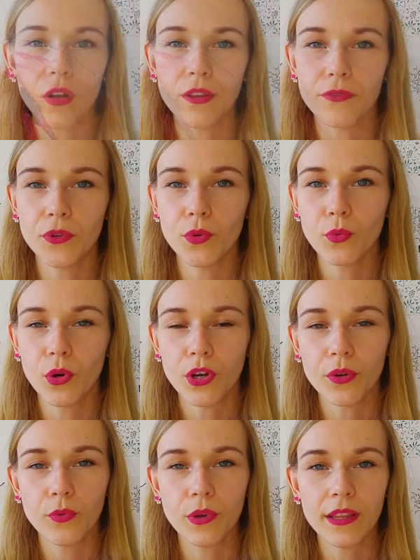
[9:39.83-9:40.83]
if you
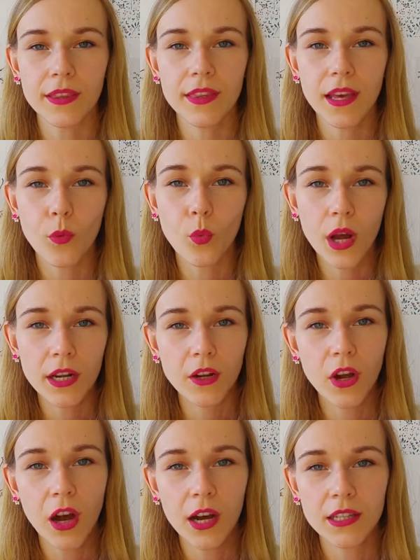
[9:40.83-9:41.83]
work with
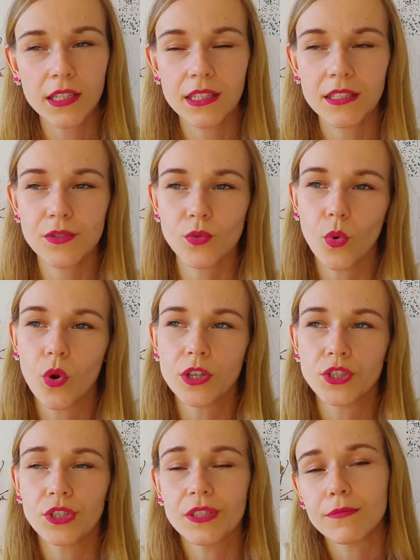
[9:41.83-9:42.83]
one goddess
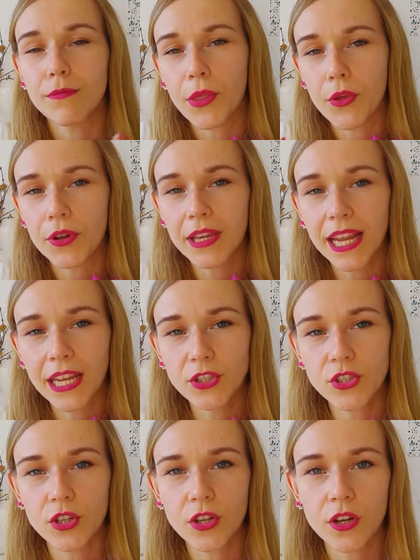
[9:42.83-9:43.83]
or just Mother
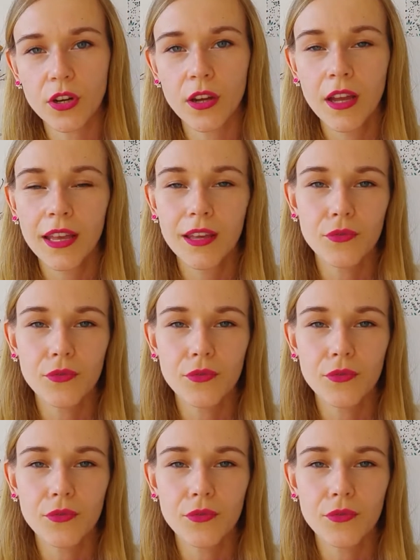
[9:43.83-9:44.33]
Nature,